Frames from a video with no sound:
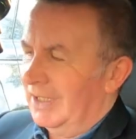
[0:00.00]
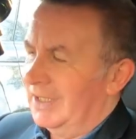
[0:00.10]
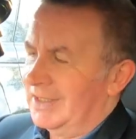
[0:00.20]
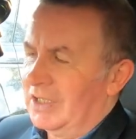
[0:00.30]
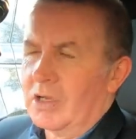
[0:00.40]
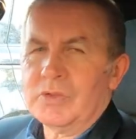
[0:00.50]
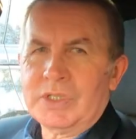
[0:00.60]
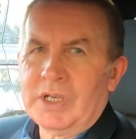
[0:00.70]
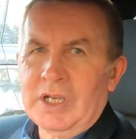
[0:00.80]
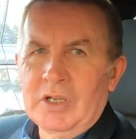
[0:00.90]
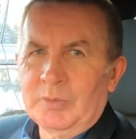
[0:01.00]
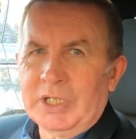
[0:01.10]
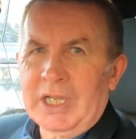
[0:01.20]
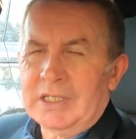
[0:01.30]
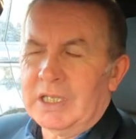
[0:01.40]
It's constantly
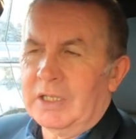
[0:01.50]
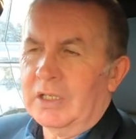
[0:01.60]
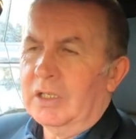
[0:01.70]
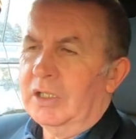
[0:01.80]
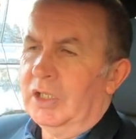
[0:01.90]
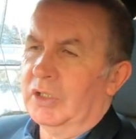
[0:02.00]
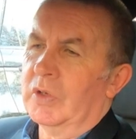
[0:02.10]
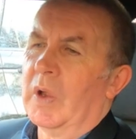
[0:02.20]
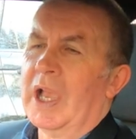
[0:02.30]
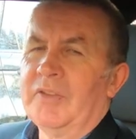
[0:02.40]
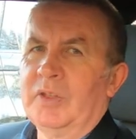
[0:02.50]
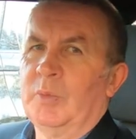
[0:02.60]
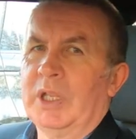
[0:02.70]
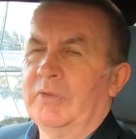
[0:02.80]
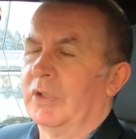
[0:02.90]
updated. You don't have to
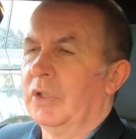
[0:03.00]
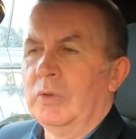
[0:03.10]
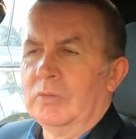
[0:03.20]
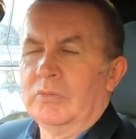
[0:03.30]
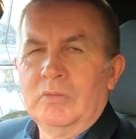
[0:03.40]
pay for a new